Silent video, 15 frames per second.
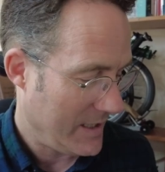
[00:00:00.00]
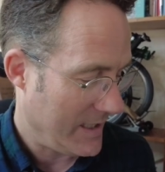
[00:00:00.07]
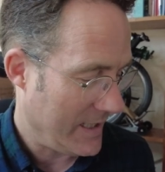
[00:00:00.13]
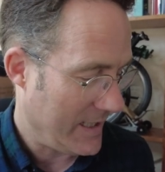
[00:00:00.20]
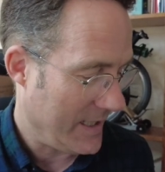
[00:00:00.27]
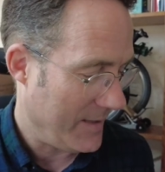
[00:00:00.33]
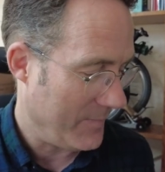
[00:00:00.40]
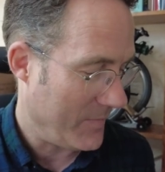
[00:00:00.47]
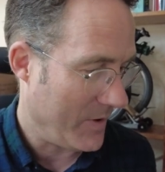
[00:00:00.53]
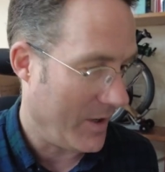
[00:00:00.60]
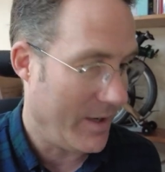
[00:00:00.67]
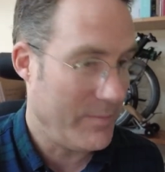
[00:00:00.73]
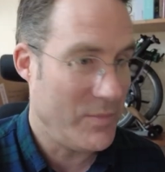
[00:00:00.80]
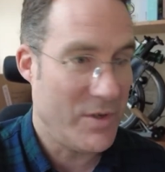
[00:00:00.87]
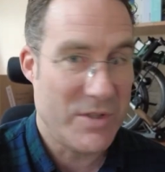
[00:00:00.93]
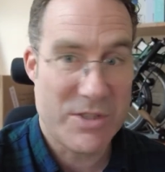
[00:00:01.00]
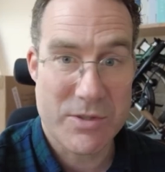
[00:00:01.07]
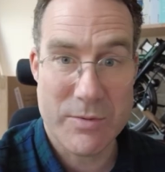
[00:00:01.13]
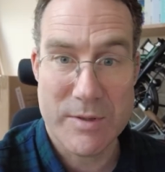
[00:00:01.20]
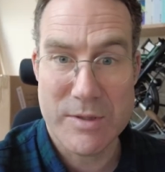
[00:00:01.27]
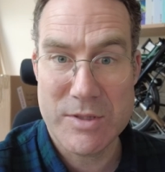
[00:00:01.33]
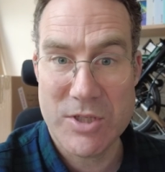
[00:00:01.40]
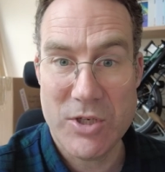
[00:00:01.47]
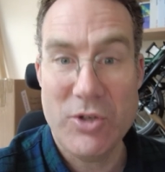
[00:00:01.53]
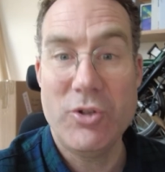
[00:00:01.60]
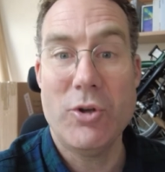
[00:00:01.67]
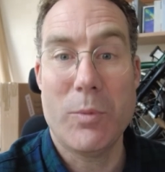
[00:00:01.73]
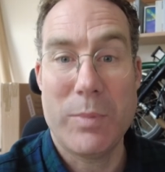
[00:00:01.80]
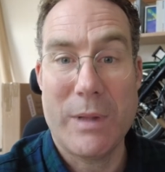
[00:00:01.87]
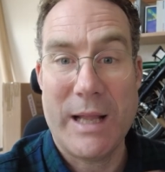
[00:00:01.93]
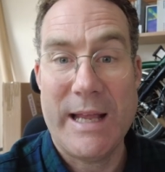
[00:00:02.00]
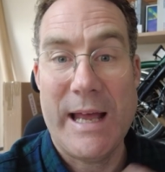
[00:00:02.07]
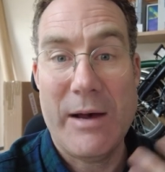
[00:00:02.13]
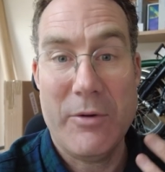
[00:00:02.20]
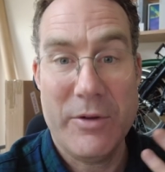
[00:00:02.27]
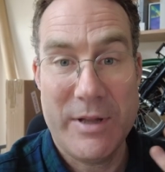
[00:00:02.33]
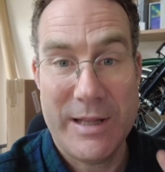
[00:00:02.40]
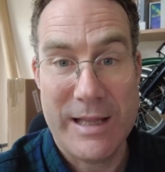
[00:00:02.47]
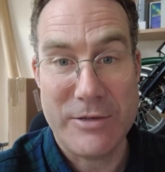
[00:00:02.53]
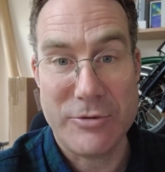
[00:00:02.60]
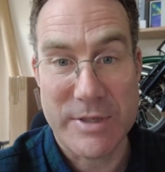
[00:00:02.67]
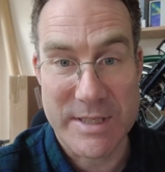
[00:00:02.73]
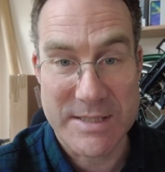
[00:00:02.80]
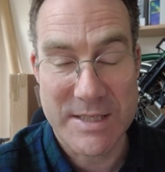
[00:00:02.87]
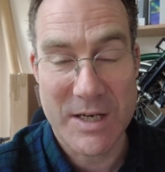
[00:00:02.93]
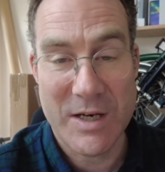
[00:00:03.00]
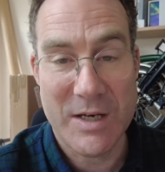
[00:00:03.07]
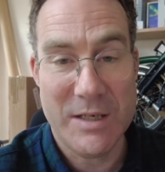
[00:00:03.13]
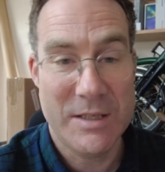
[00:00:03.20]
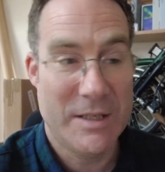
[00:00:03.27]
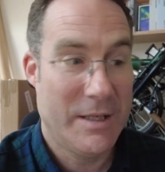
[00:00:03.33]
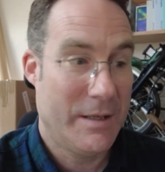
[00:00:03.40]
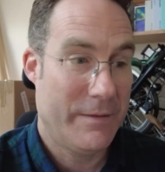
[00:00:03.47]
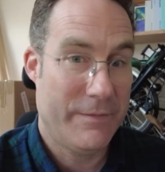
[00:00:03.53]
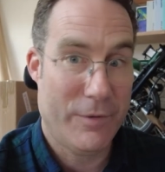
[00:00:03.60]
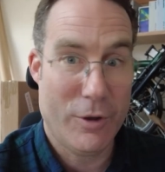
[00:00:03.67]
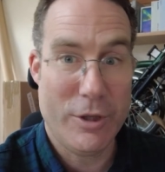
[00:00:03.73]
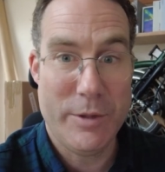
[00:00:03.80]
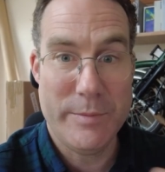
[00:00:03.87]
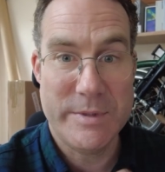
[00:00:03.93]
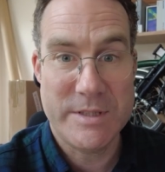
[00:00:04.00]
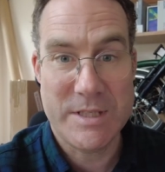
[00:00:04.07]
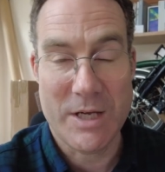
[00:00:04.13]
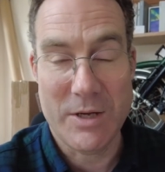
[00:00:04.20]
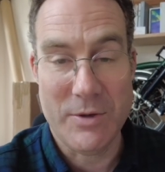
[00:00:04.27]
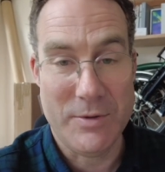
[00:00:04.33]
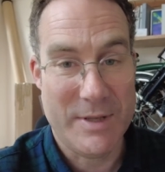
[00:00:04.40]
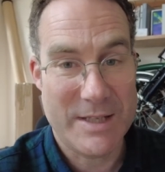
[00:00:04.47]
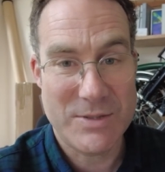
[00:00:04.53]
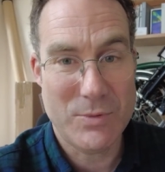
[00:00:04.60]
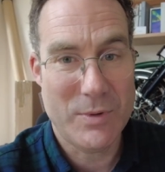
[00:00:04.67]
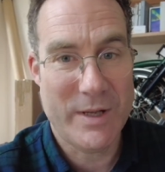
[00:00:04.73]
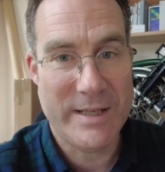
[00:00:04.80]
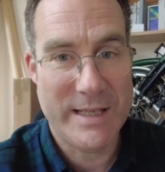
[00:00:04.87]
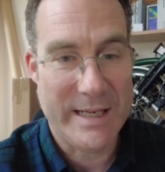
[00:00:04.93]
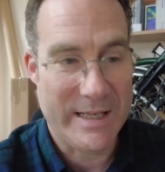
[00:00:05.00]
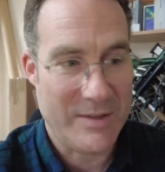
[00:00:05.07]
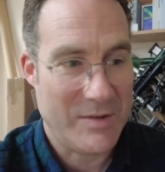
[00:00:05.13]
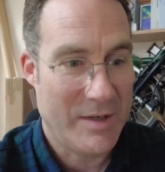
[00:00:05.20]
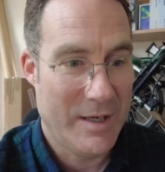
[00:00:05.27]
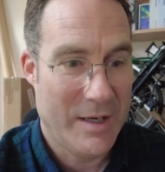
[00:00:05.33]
I'm used to a two knob layout on an electric guitar, volume and tone, that's all I need.